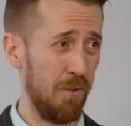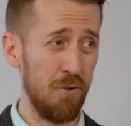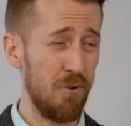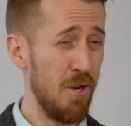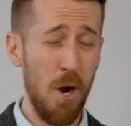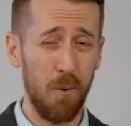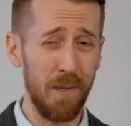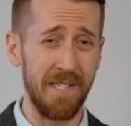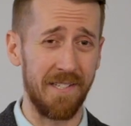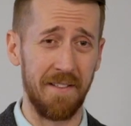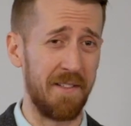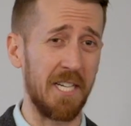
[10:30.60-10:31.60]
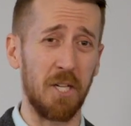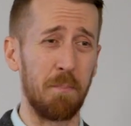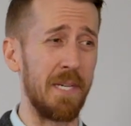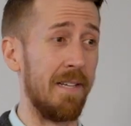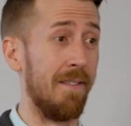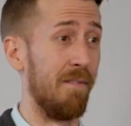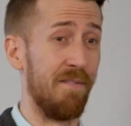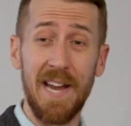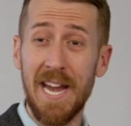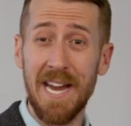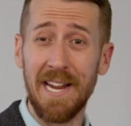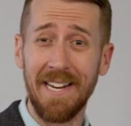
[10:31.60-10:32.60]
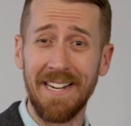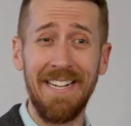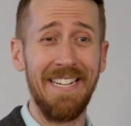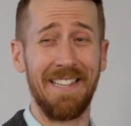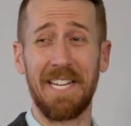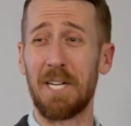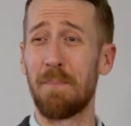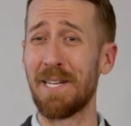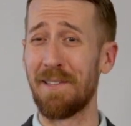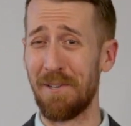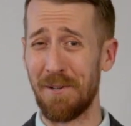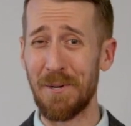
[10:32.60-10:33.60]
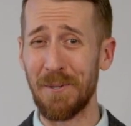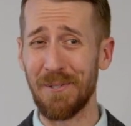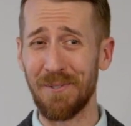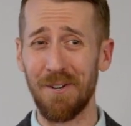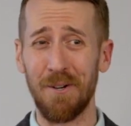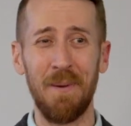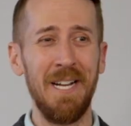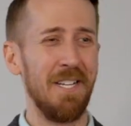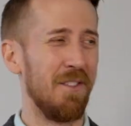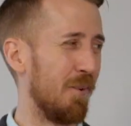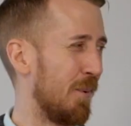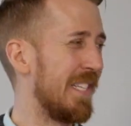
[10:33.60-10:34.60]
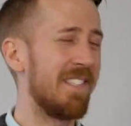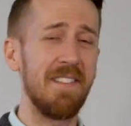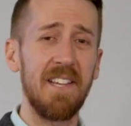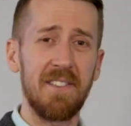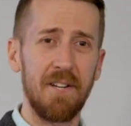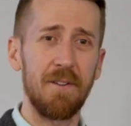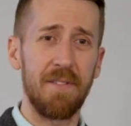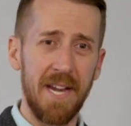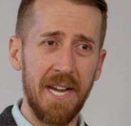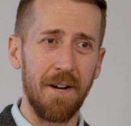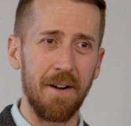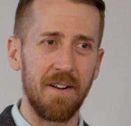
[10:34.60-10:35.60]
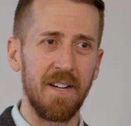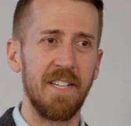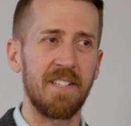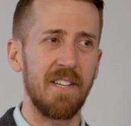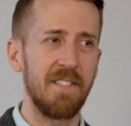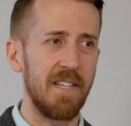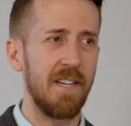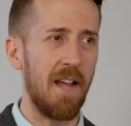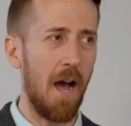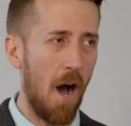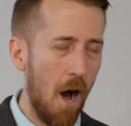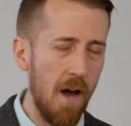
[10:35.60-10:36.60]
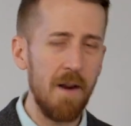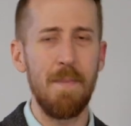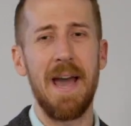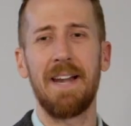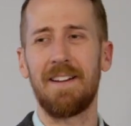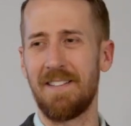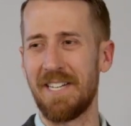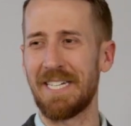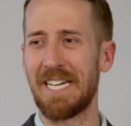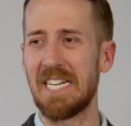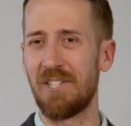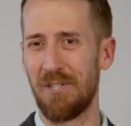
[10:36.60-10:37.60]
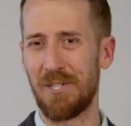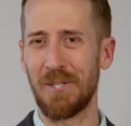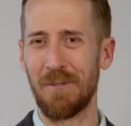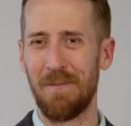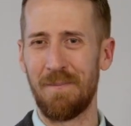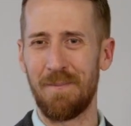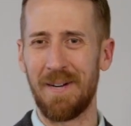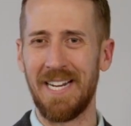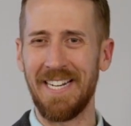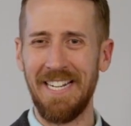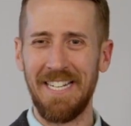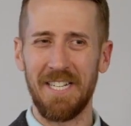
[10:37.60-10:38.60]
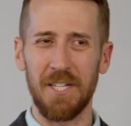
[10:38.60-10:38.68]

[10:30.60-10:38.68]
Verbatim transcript: There's no reason. They could be in the van, they could be in the newsroom. The reason that they're there is because it automatically engages you, right?